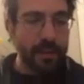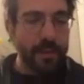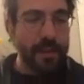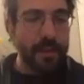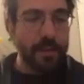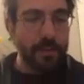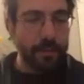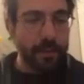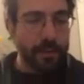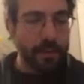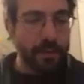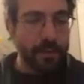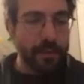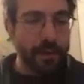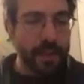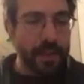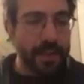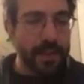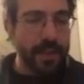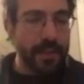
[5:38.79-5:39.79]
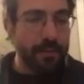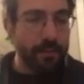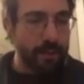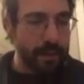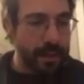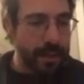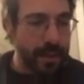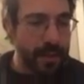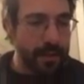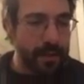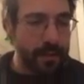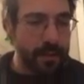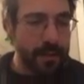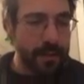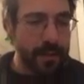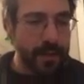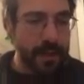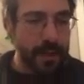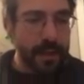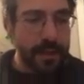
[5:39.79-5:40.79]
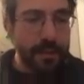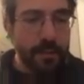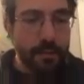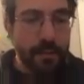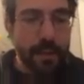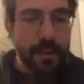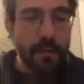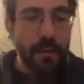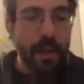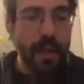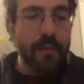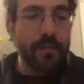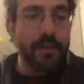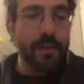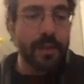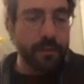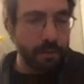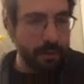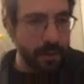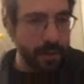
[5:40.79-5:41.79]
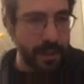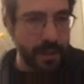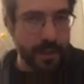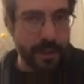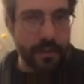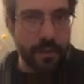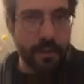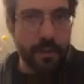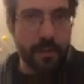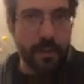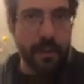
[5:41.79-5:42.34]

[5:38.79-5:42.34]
insurances against natural disasters. And so when you have a natural disaster,